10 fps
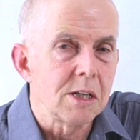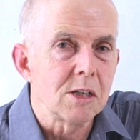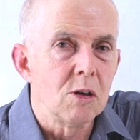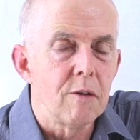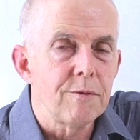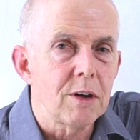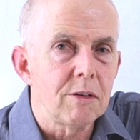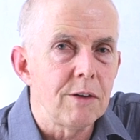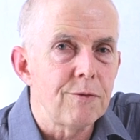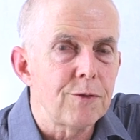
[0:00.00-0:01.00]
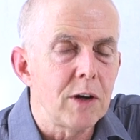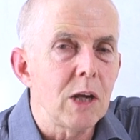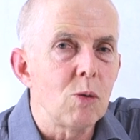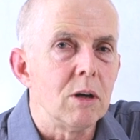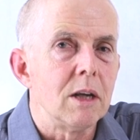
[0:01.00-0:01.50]
It's not very
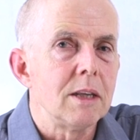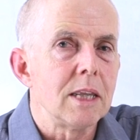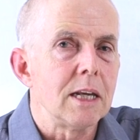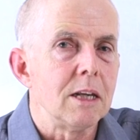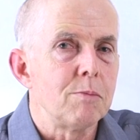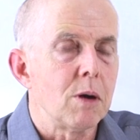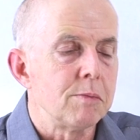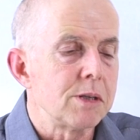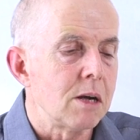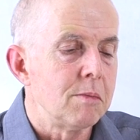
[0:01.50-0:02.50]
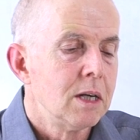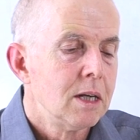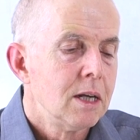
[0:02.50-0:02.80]
frequent that it pops up.